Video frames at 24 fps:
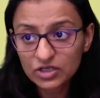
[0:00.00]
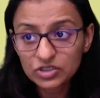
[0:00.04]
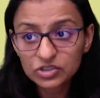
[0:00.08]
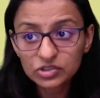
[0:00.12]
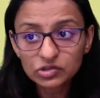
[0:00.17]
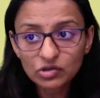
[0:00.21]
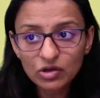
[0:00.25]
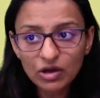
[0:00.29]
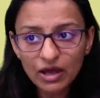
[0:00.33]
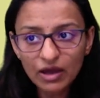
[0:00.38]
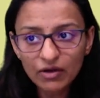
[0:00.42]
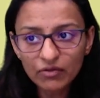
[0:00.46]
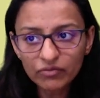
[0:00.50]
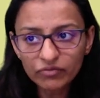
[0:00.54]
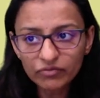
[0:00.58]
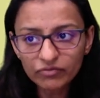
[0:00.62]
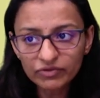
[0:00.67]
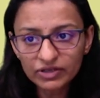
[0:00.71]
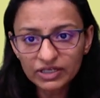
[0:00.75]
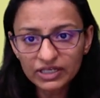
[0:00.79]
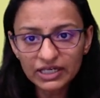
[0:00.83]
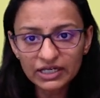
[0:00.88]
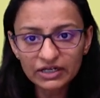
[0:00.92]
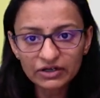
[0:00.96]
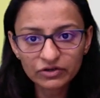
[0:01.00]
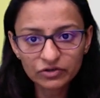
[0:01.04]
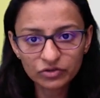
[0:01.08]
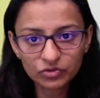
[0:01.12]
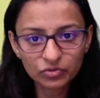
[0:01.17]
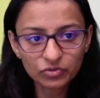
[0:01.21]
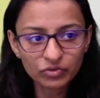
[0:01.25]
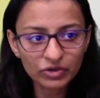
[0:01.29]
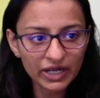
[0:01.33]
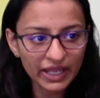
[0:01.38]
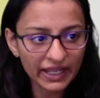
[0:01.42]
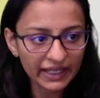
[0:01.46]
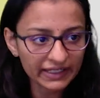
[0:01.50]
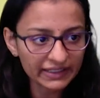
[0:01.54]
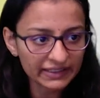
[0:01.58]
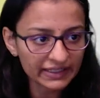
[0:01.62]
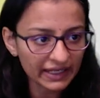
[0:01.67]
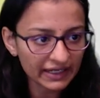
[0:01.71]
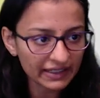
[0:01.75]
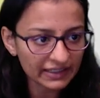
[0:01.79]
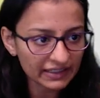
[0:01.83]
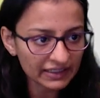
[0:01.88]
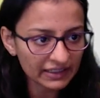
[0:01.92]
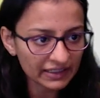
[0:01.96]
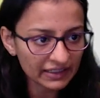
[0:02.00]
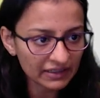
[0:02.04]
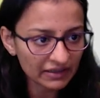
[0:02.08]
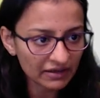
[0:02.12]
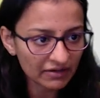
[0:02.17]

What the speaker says: So how we can do like that in